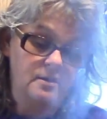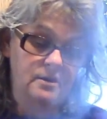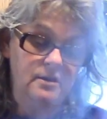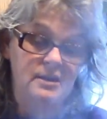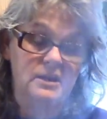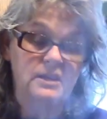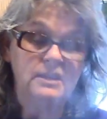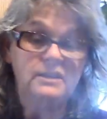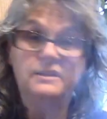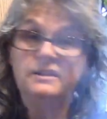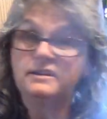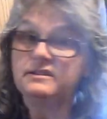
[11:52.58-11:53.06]

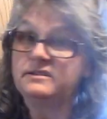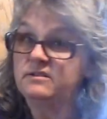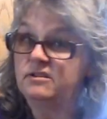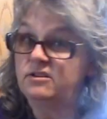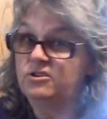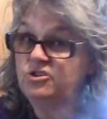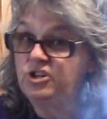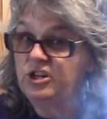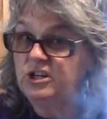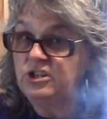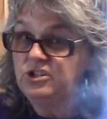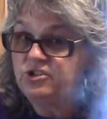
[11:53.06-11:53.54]
It does
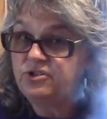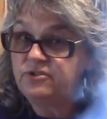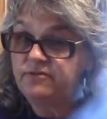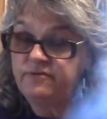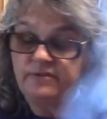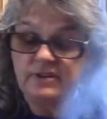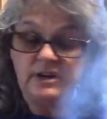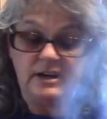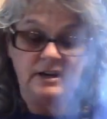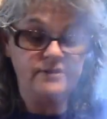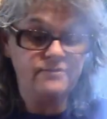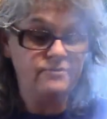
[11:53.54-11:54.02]
not change the
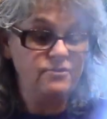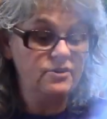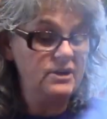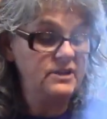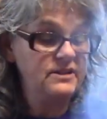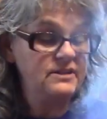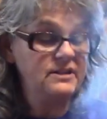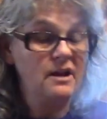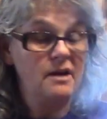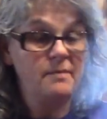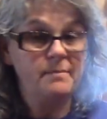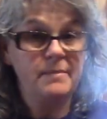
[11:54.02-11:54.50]
flavor. It
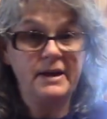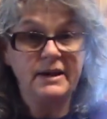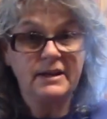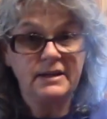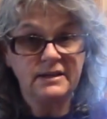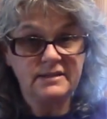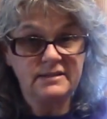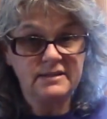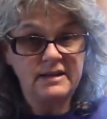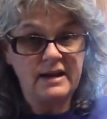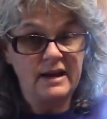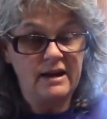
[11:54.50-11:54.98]
does not make it
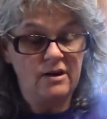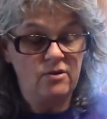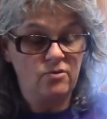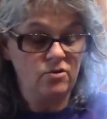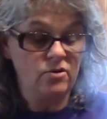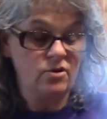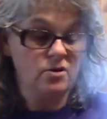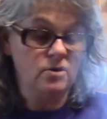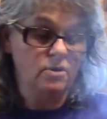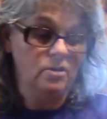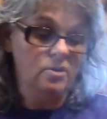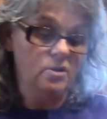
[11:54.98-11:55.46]
sour.